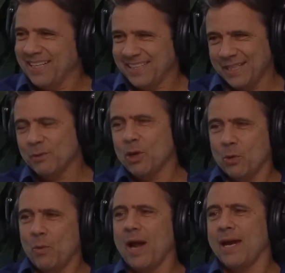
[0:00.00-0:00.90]
Didn't go
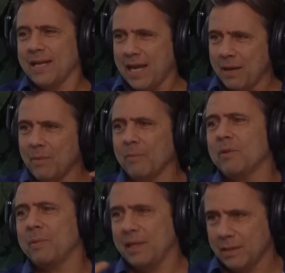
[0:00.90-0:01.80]
away. It came up to
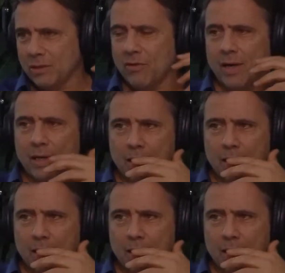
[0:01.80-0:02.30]
be integrated.